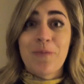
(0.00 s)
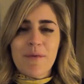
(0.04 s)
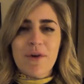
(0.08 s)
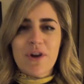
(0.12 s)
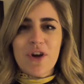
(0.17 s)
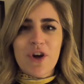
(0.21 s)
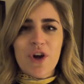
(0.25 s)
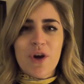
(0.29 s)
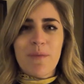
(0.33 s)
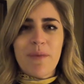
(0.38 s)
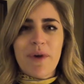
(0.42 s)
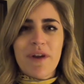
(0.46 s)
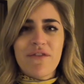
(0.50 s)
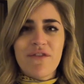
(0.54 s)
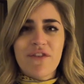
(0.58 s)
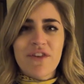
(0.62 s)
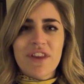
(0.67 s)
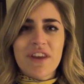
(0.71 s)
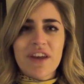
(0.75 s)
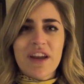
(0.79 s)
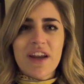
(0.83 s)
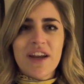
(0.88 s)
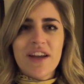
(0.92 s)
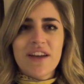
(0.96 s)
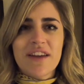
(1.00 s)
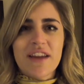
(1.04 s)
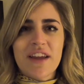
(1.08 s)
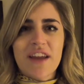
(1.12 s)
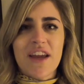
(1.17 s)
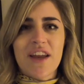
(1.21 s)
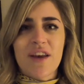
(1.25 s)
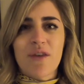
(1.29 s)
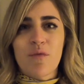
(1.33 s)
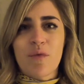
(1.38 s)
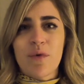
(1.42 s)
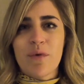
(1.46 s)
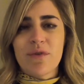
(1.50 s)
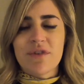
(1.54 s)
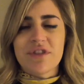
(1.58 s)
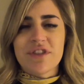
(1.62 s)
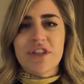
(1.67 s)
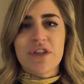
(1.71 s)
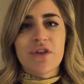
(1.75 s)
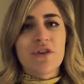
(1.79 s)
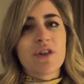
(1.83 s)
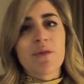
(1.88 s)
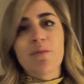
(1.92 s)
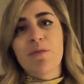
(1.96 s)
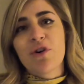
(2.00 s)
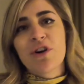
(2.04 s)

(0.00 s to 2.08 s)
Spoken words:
I'm gonna go to bed for the night and we will see you in the